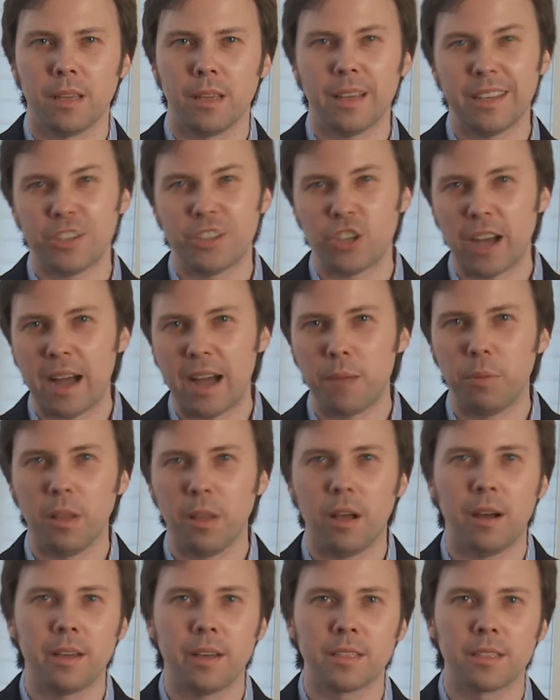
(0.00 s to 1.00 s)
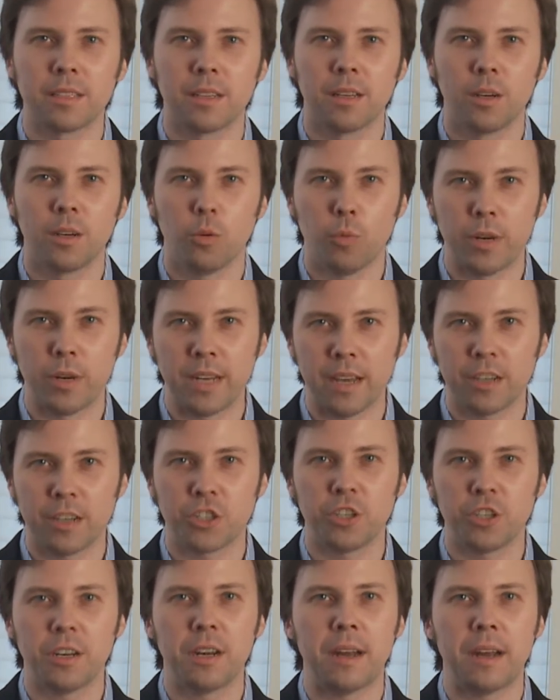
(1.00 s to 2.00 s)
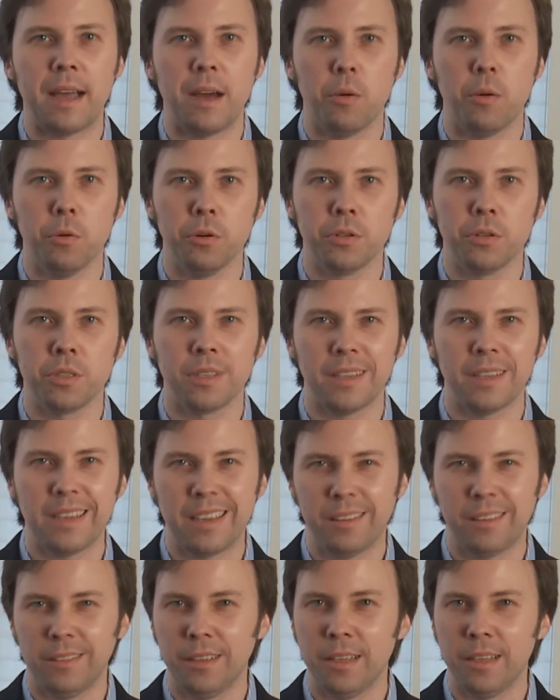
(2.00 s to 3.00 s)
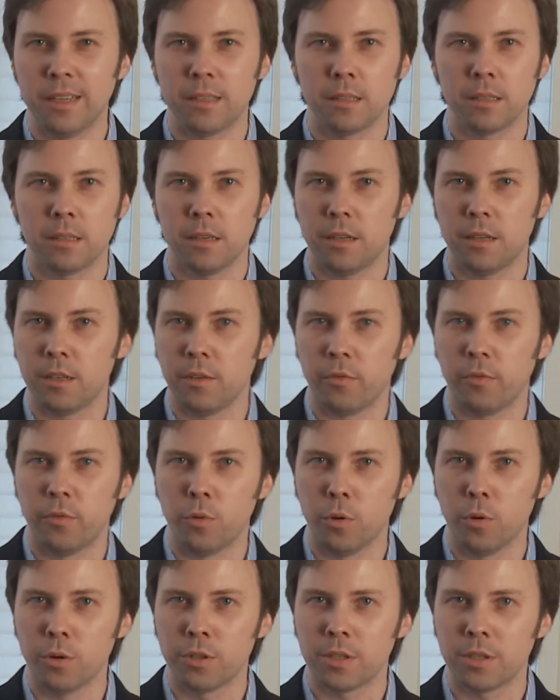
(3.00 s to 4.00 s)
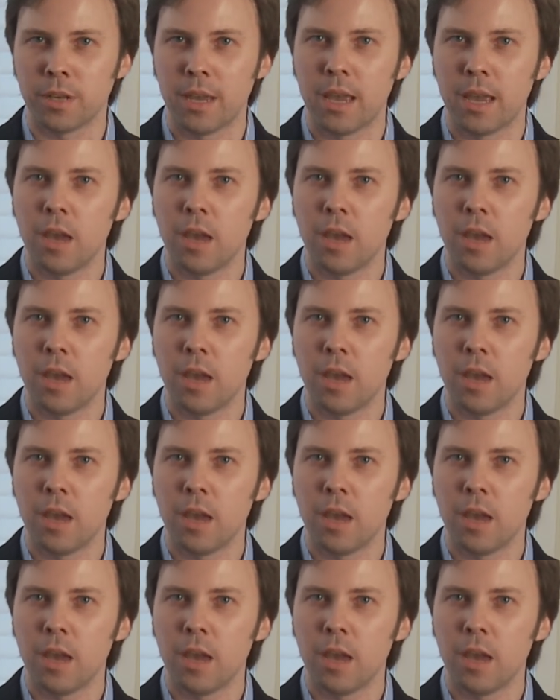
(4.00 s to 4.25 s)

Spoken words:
A job loss, reduction in hours, illness, a divorce,